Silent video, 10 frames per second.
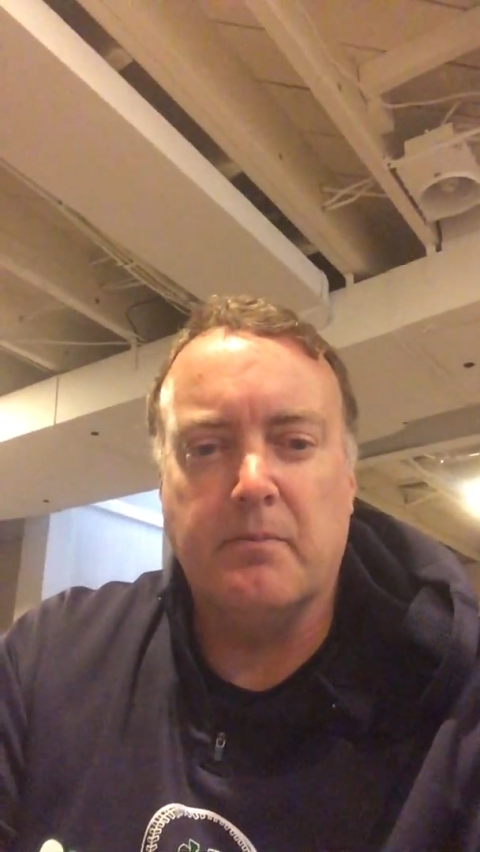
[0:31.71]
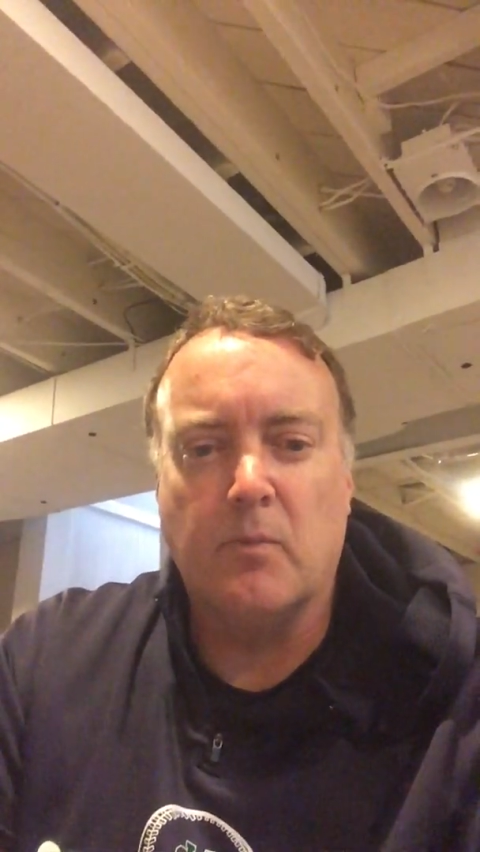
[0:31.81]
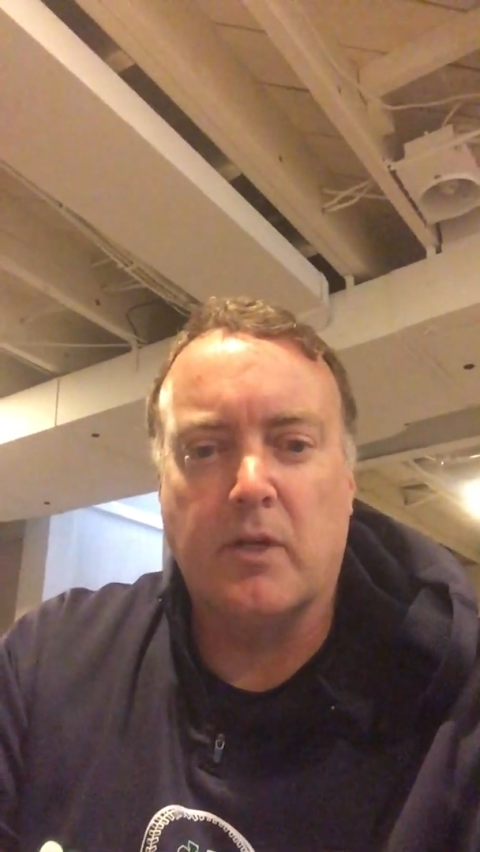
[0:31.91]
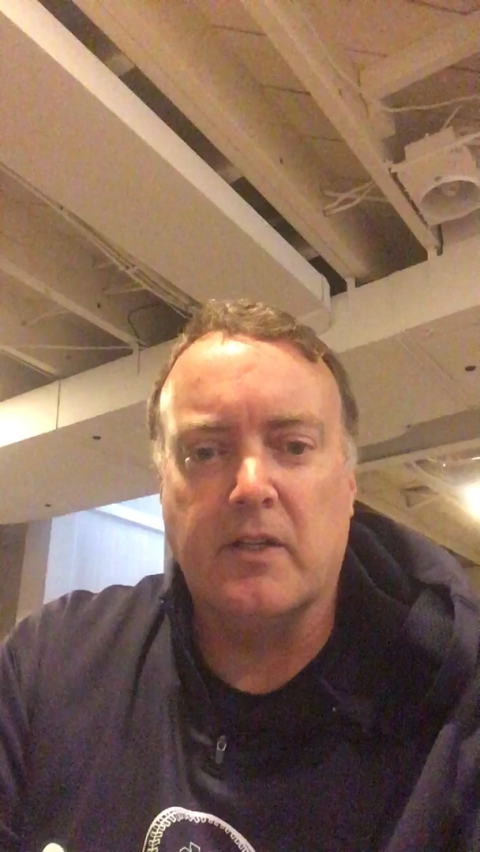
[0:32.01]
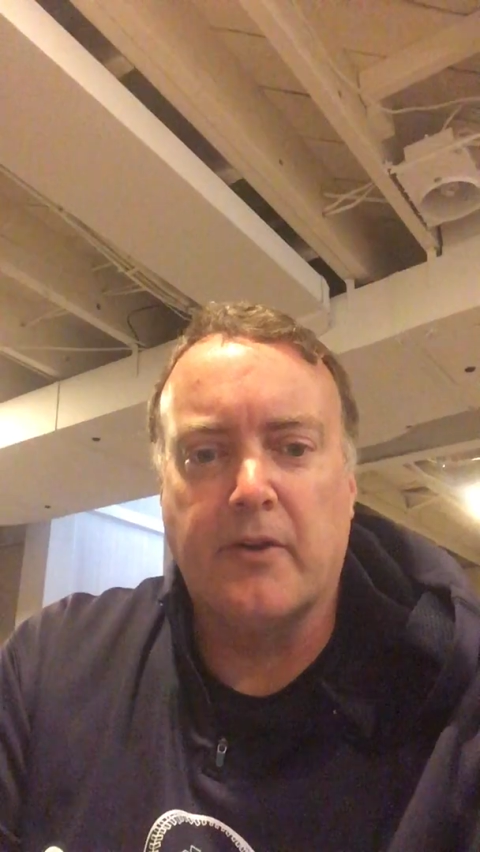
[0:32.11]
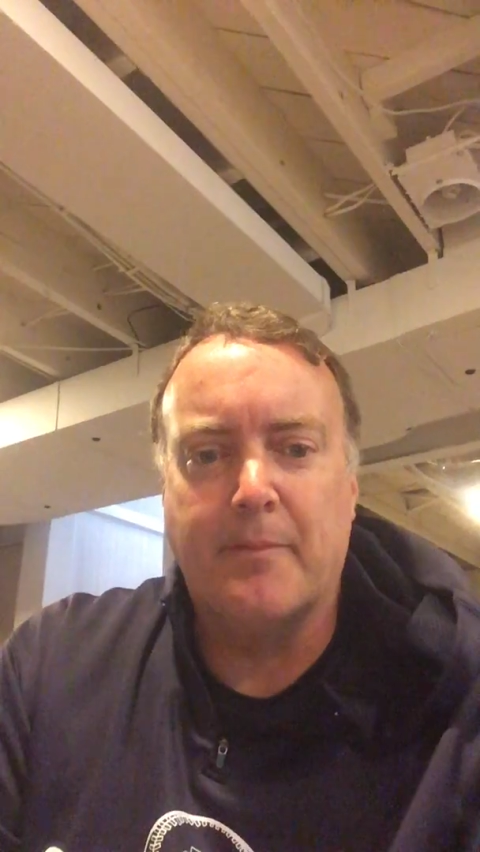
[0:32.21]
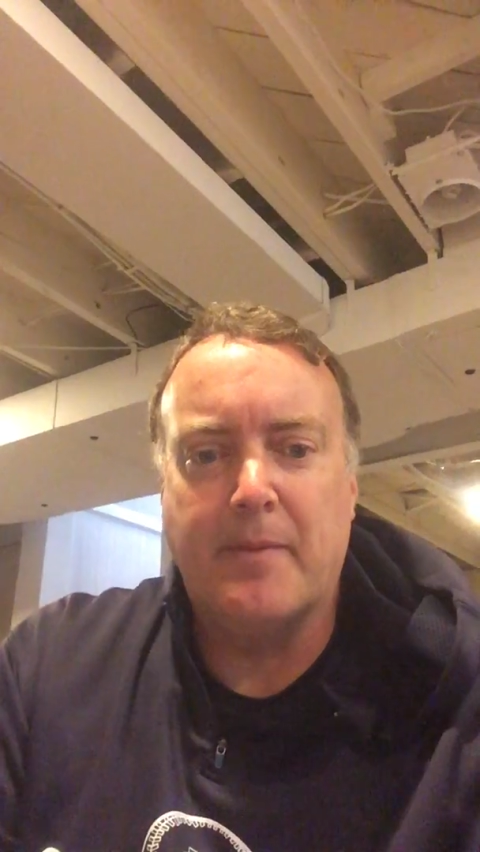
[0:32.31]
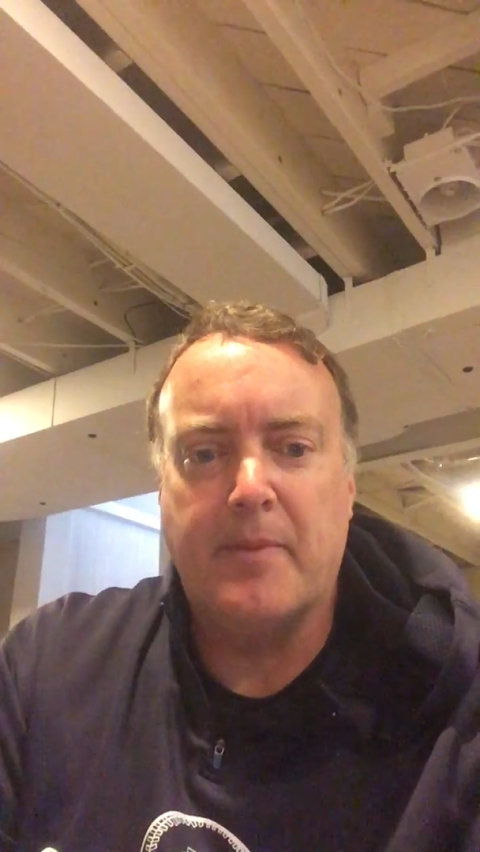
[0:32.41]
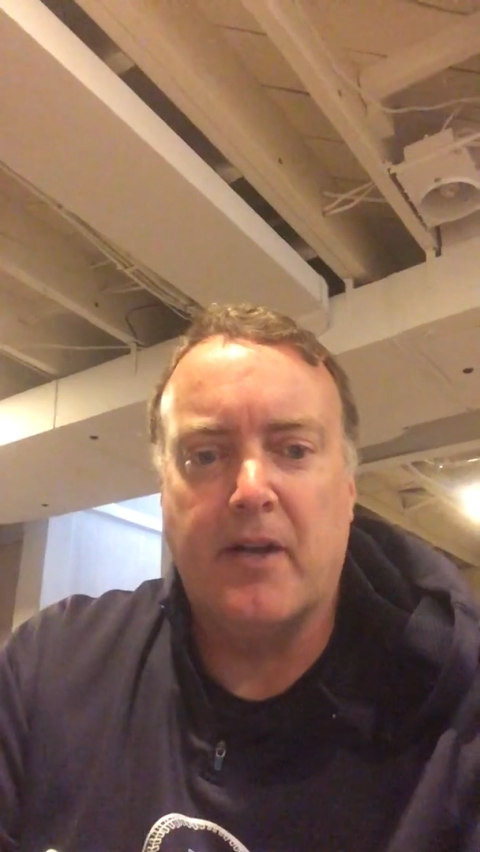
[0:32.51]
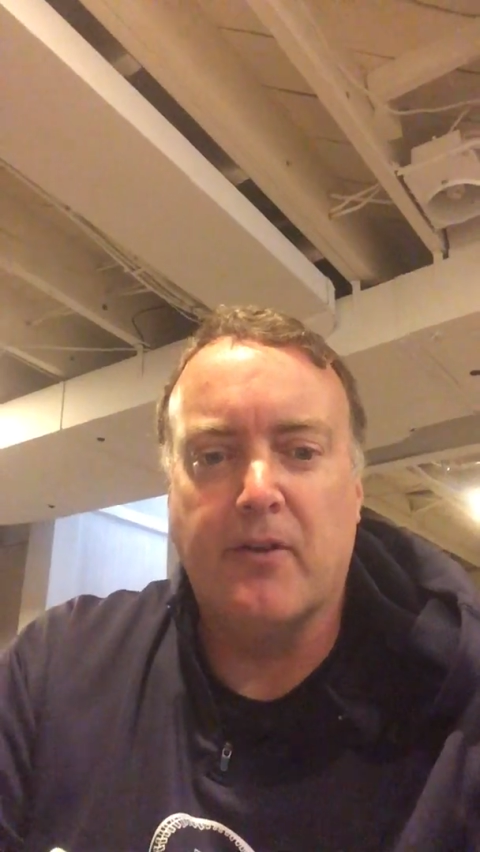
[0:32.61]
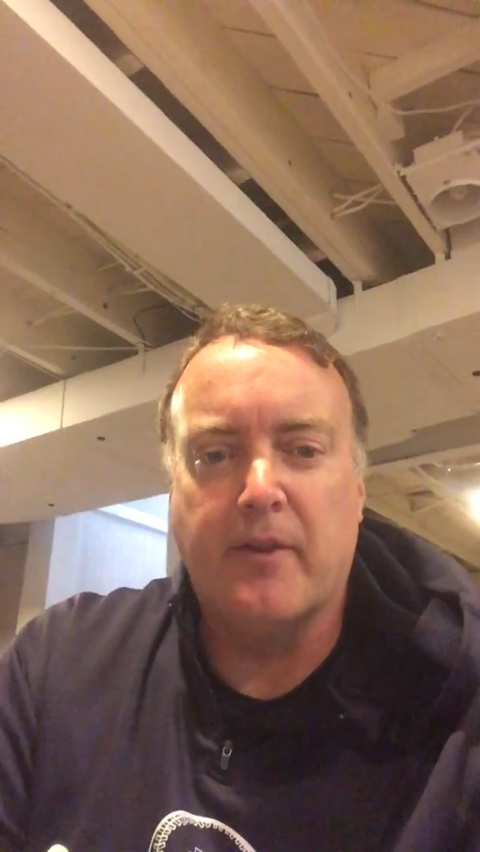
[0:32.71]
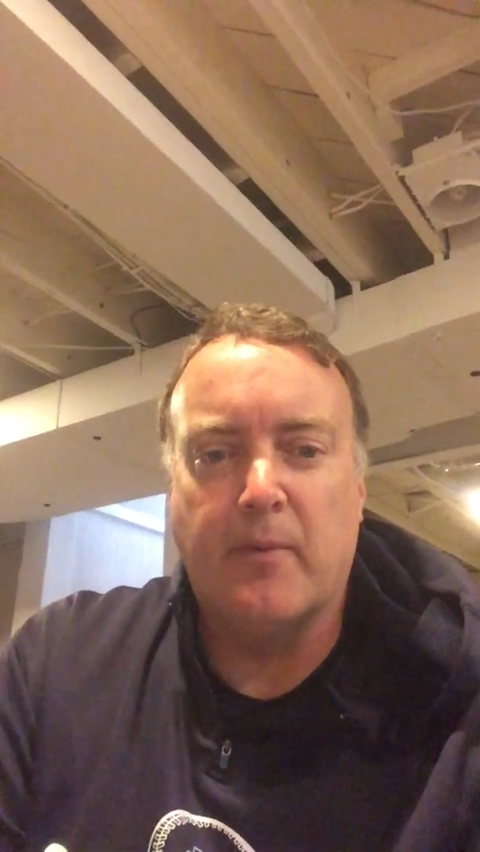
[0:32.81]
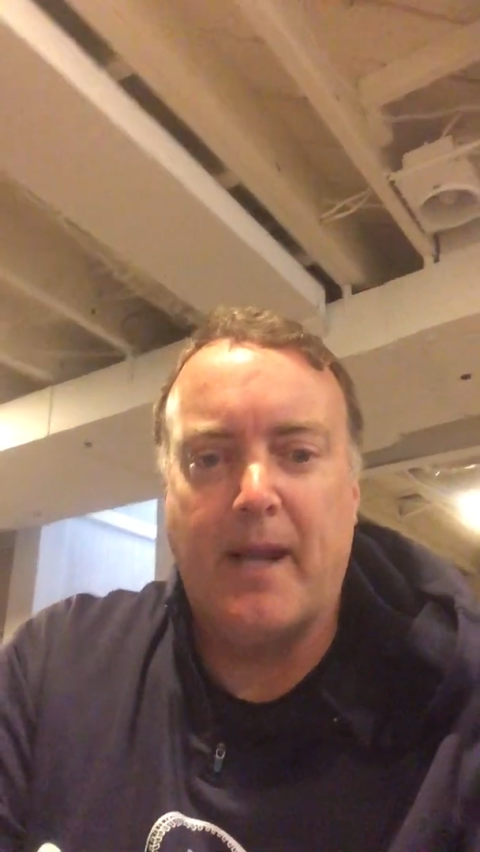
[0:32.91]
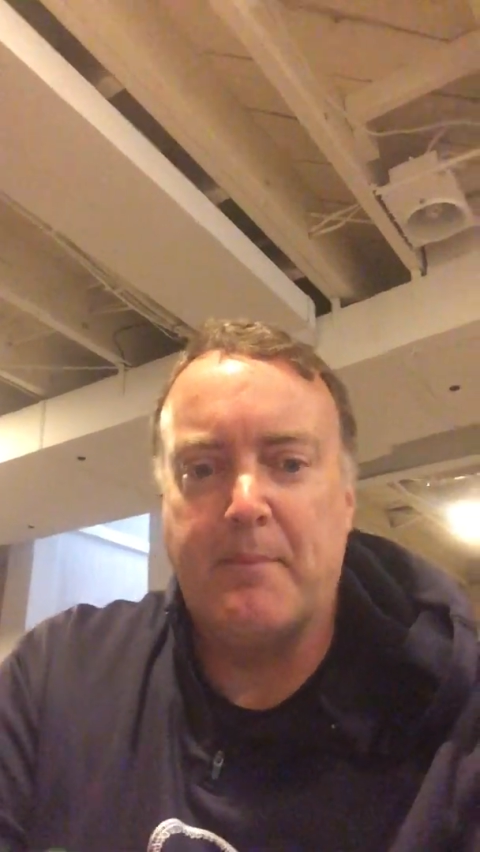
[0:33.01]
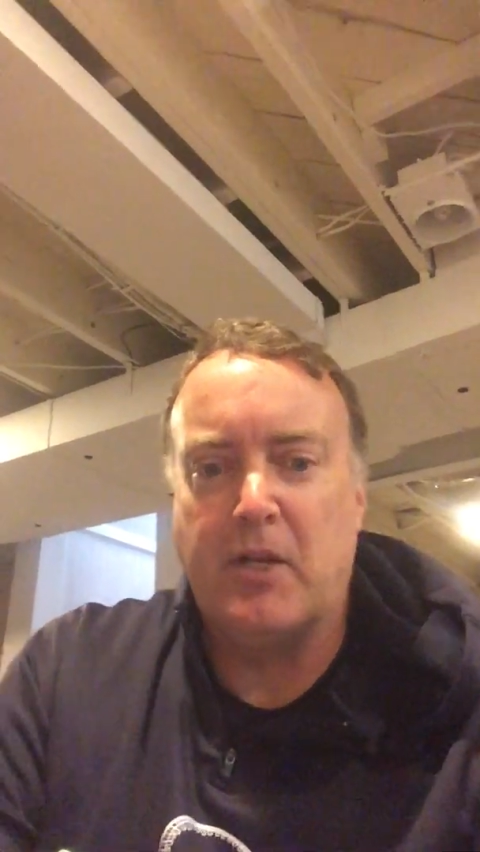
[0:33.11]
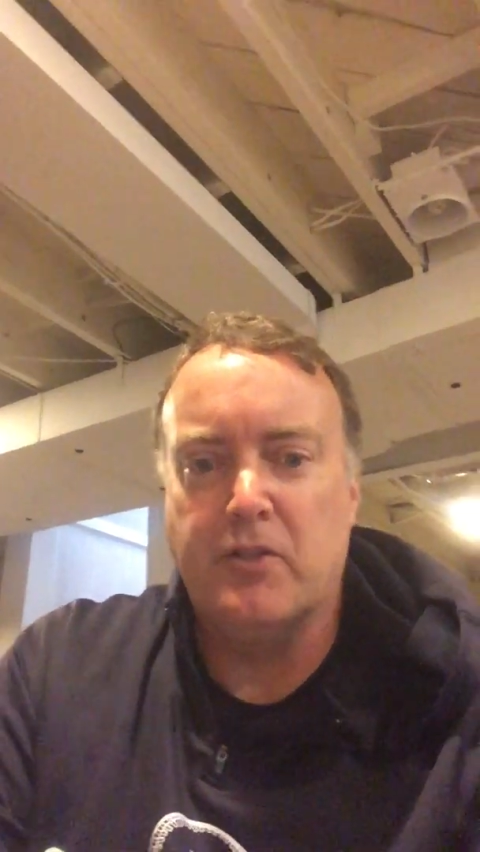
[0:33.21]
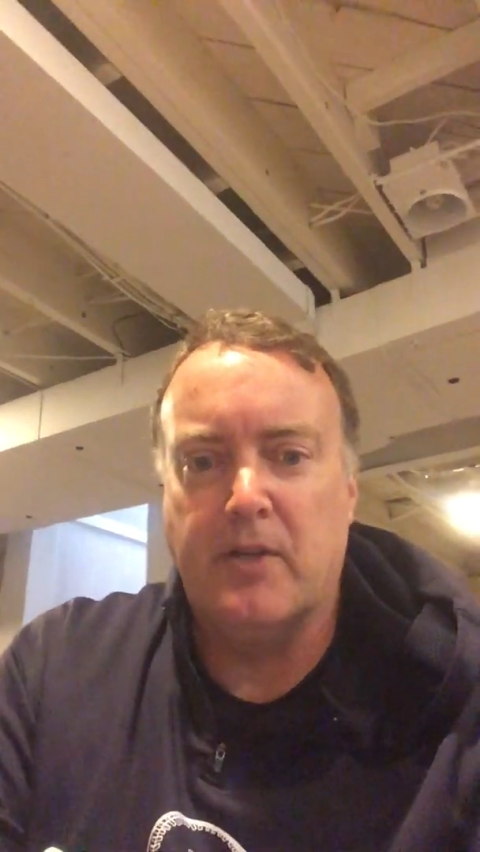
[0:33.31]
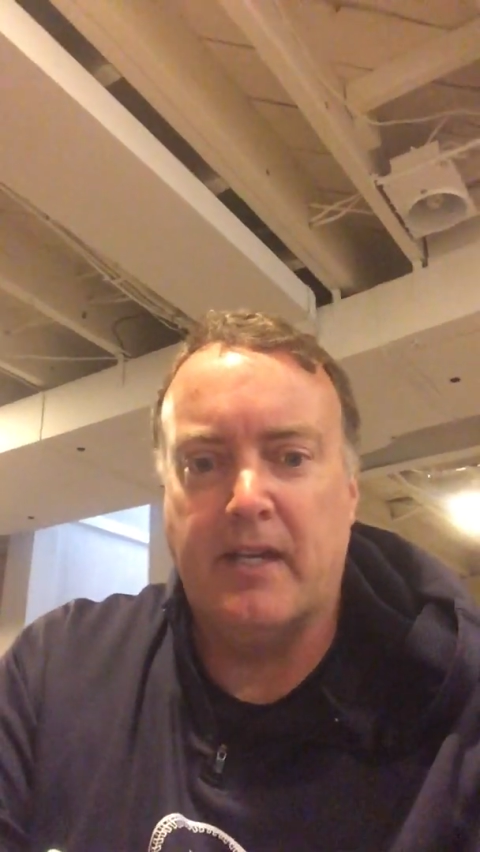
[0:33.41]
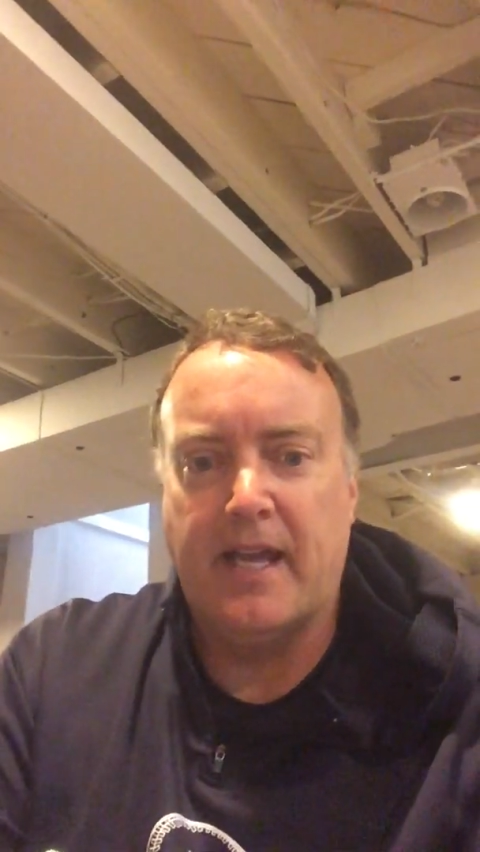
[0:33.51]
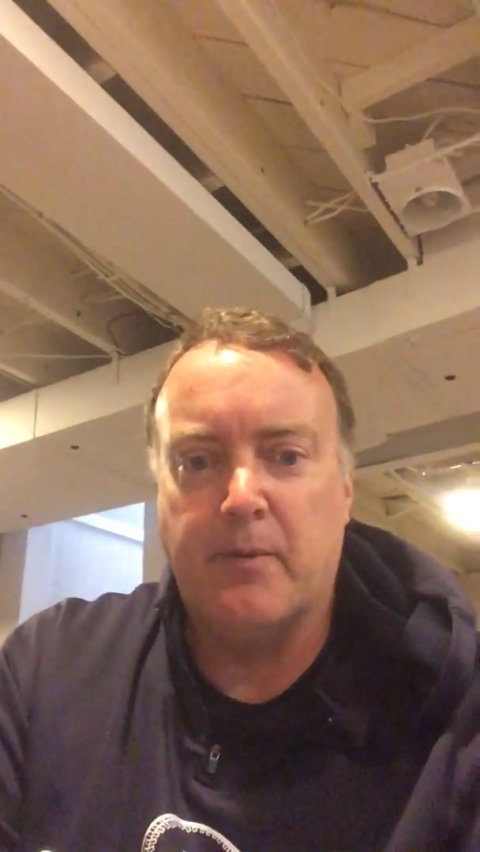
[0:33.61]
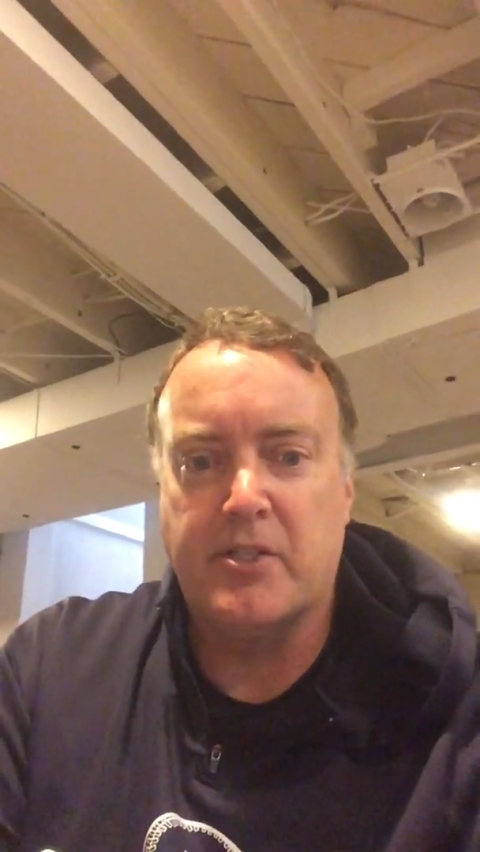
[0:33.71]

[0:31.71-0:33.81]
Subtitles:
work a little bit better than what I'm going to do today,